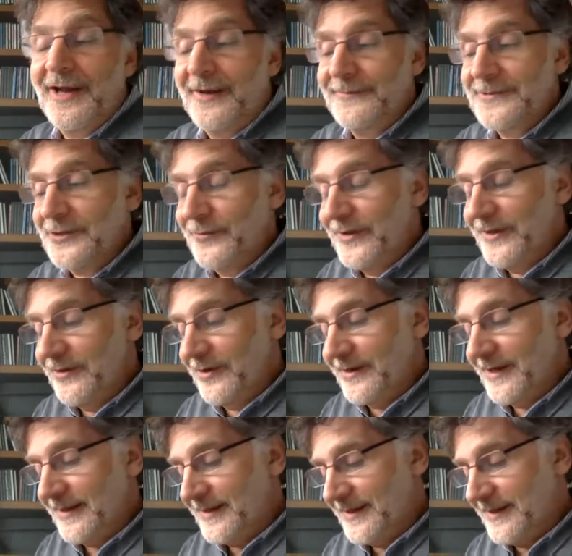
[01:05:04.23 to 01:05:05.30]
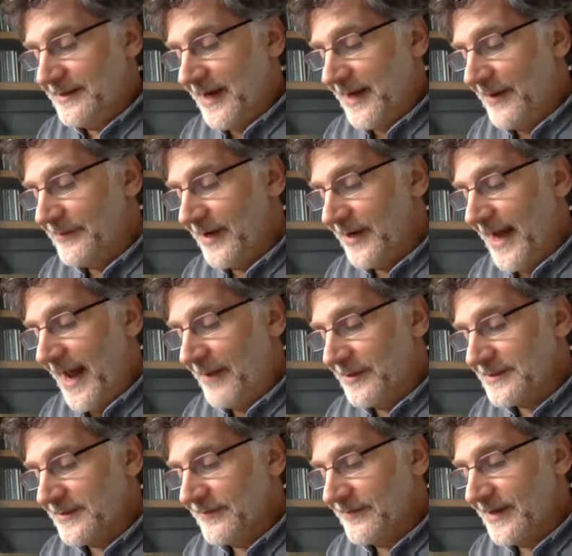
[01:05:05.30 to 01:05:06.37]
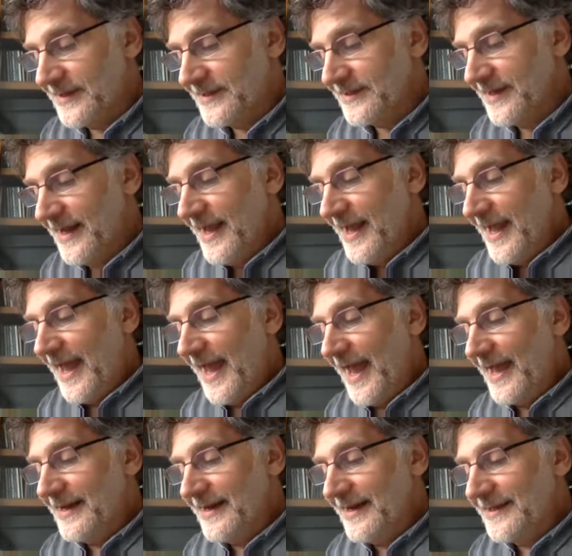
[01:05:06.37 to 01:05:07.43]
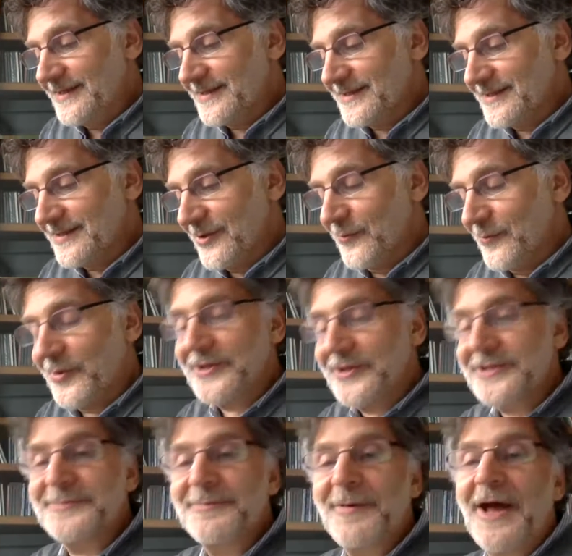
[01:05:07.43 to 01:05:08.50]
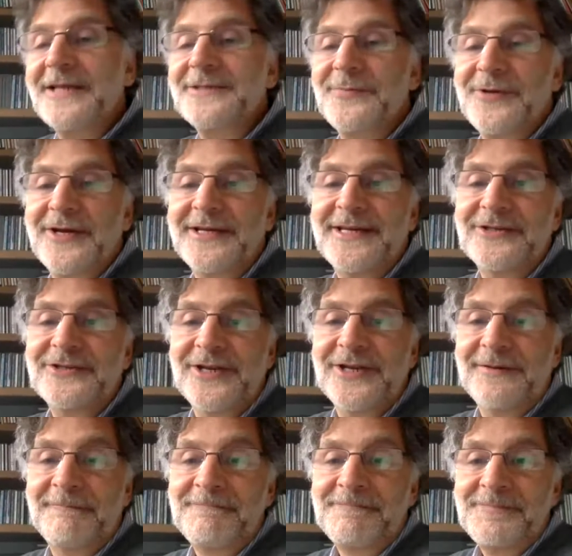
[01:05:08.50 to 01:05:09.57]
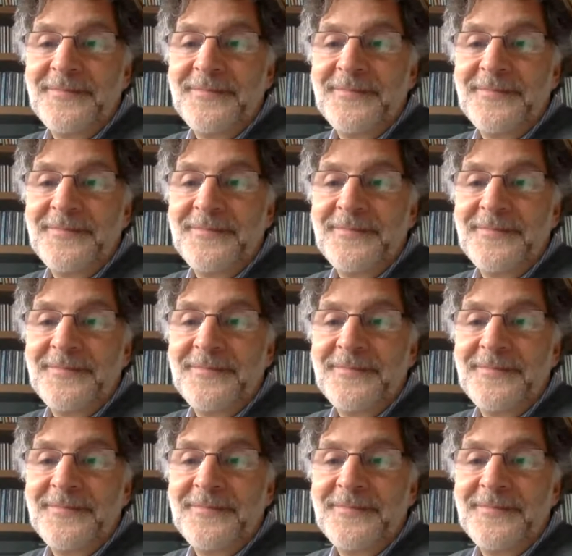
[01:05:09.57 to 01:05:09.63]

um, so we looked at the time dynamics of this, and it's the worst possible condition.